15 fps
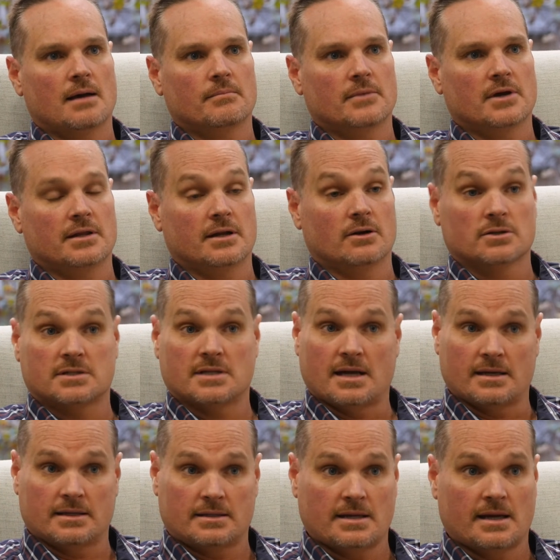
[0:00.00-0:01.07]
and then I
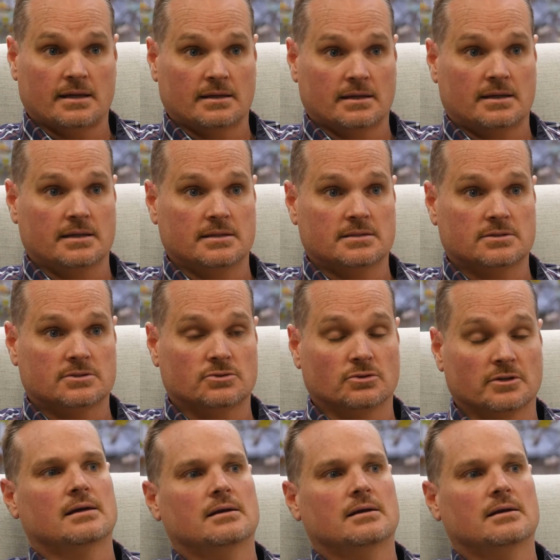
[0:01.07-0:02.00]
started taking the kids to school.